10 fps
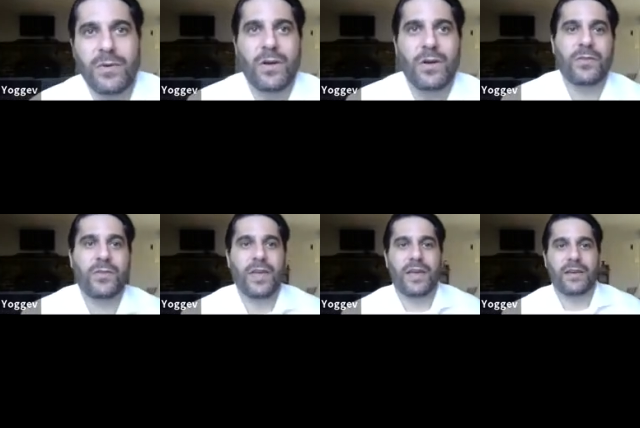we'll go through
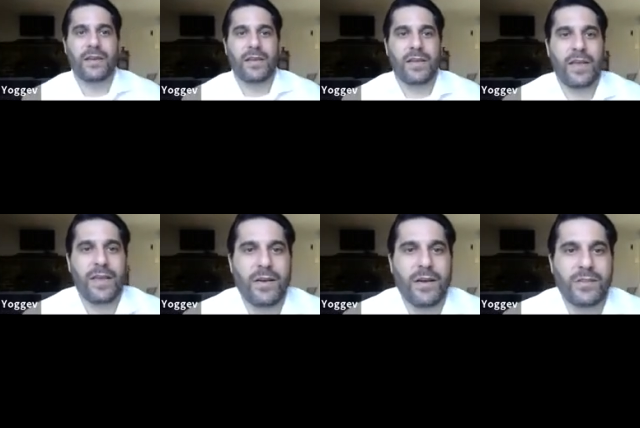that.
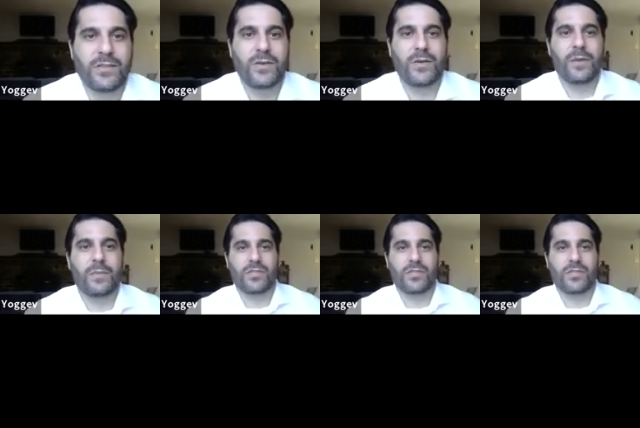And also on the